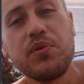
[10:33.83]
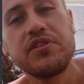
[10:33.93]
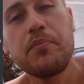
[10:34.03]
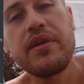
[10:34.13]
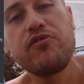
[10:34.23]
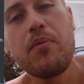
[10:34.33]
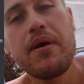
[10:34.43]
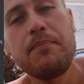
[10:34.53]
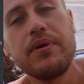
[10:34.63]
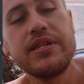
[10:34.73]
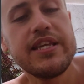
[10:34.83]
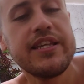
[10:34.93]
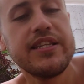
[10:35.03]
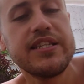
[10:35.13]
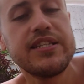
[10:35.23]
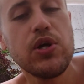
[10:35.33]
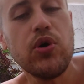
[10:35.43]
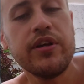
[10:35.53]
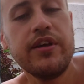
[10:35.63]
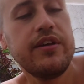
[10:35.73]
want to be remembered in
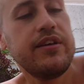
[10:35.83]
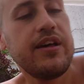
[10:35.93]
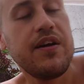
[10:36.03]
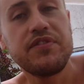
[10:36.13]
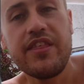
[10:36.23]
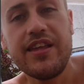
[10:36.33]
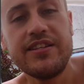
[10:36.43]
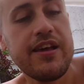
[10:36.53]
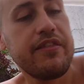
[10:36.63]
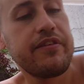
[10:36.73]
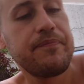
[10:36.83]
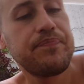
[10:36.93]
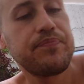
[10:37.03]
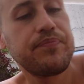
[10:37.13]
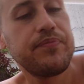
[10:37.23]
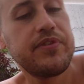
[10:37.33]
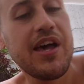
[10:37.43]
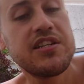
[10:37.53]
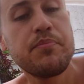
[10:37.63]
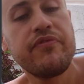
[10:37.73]
song after their death, so
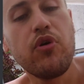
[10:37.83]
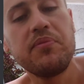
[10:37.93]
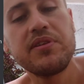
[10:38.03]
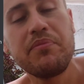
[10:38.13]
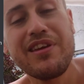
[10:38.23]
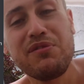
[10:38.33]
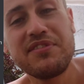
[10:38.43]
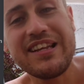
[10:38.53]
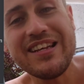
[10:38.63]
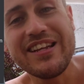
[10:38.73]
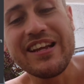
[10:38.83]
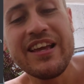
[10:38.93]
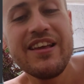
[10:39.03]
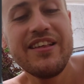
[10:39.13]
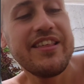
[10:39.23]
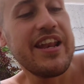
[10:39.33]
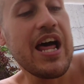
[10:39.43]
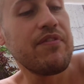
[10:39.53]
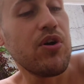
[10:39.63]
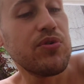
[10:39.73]
had to perform something outstanding. The
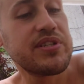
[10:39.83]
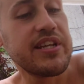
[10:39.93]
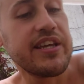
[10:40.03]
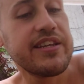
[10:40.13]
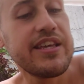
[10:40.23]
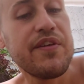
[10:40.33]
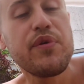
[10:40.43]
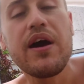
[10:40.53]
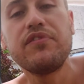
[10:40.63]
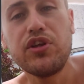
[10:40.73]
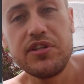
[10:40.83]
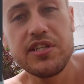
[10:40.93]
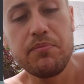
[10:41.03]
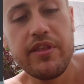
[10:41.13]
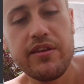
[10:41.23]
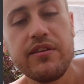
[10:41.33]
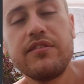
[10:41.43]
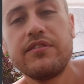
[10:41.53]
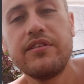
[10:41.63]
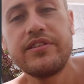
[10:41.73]
Navajo say, if you have learned something,
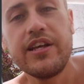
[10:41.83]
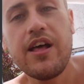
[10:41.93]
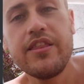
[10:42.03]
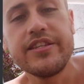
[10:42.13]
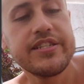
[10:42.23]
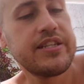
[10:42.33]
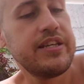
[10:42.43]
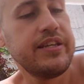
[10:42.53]
tell others.